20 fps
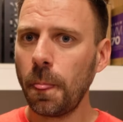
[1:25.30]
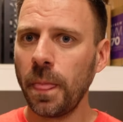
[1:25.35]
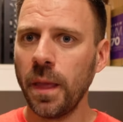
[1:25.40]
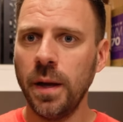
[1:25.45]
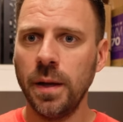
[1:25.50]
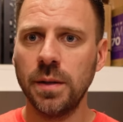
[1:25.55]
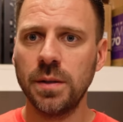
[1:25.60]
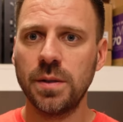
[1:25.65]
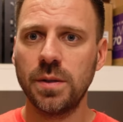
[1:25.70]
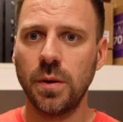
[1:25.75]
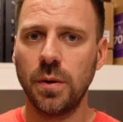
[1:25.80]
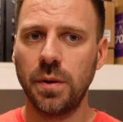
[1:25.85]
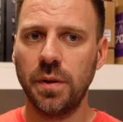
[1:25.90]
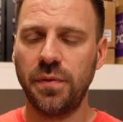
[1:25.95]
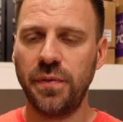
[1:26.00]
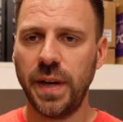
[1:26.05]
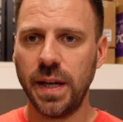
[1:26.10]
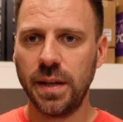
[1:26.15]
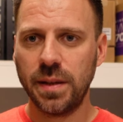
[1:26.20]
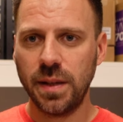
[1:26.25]
And so the
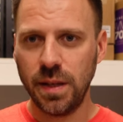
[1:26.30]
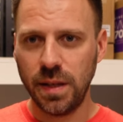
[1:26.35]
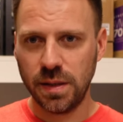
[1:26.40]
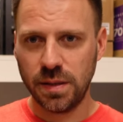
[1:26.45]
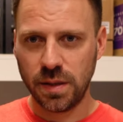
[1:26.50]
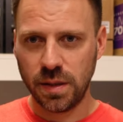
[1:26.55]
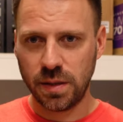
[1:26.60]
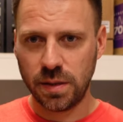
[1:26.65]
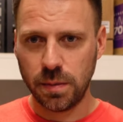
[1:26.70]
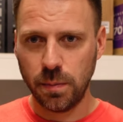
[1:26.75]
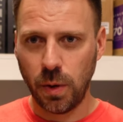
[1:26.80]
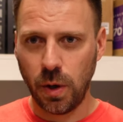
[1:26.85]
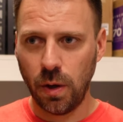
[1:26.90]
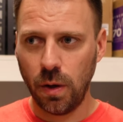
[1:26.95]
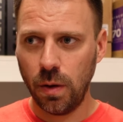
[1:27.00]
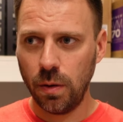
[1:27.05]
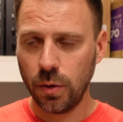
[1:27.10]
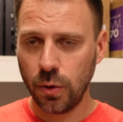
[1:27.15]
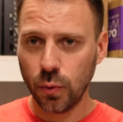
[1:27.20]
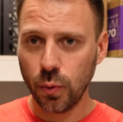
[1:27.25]
fact that it's a
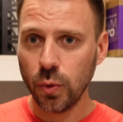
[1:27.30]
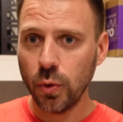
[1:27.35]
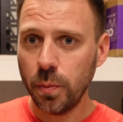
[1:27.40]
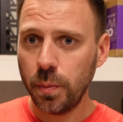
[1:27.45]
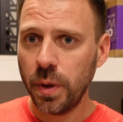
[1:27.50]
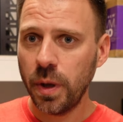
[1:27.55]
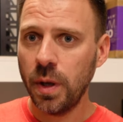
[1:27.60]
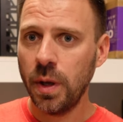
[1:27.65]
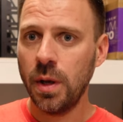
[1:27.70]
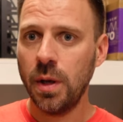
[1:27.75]
small group